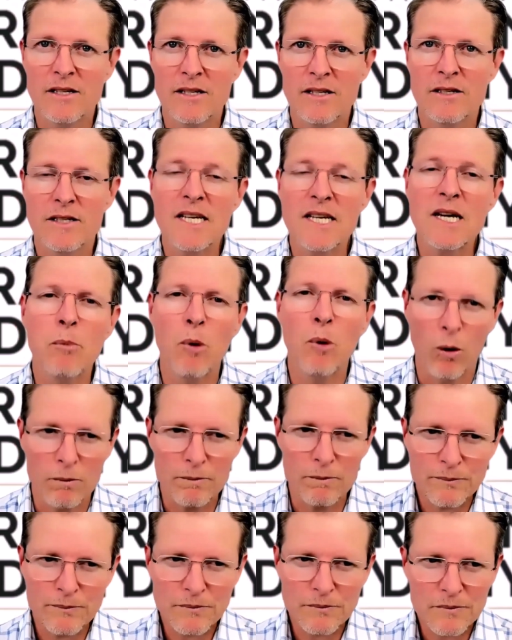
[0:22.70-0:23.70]

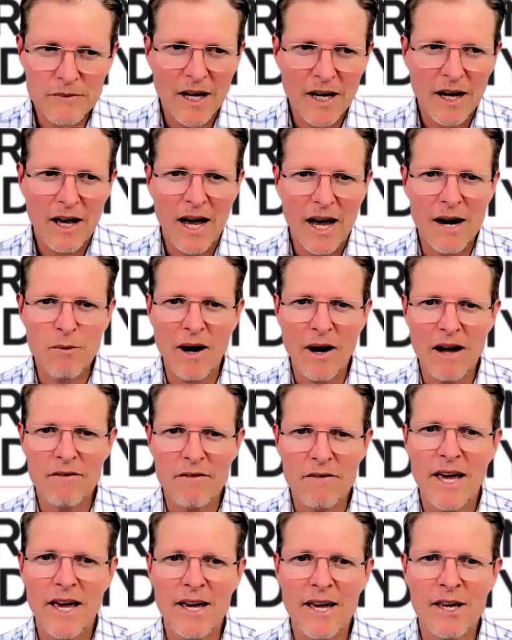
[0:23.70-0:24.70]
Singapore. Hey,
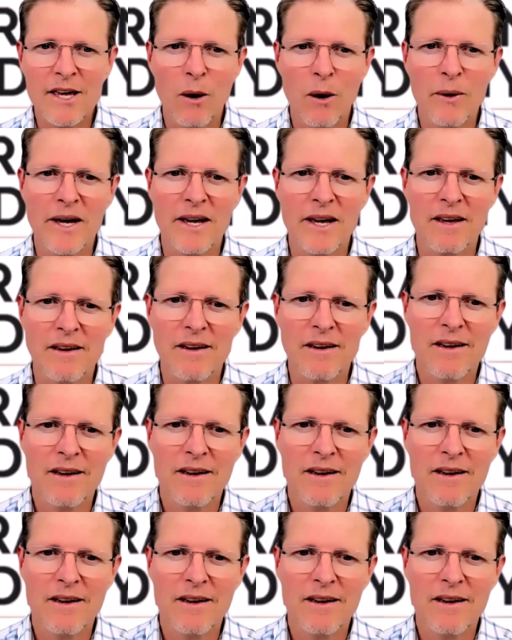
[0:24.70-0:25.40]
Ravi, how you going?